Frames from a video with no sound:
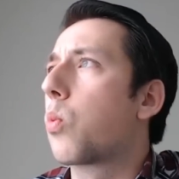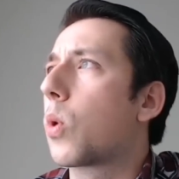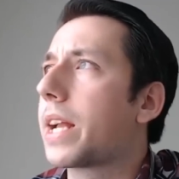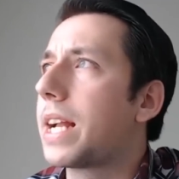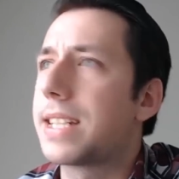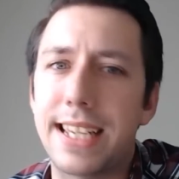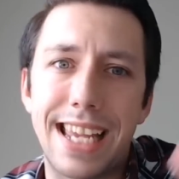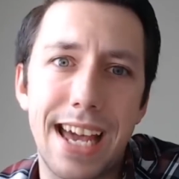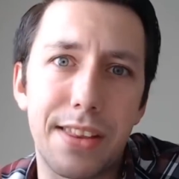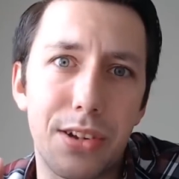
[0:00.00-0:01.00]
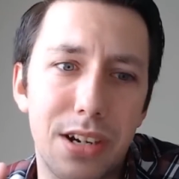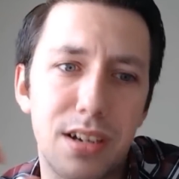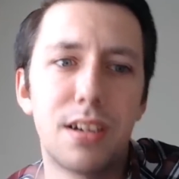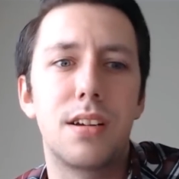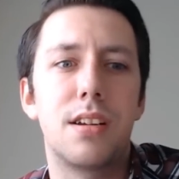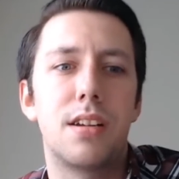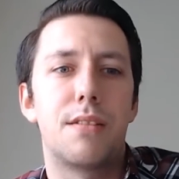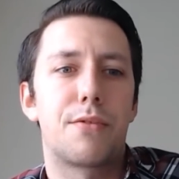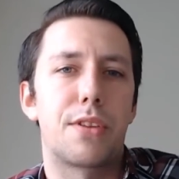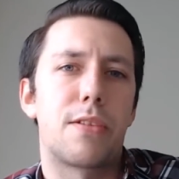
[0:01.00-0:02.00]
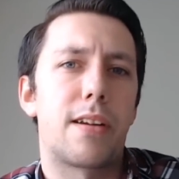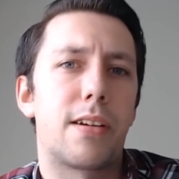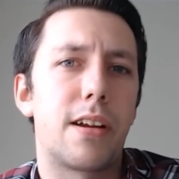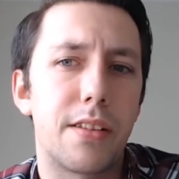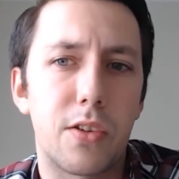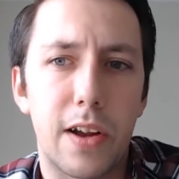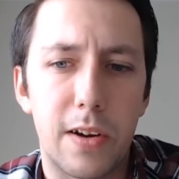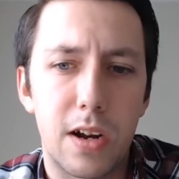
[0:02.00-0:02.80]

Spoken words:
working together for the greater good of the greater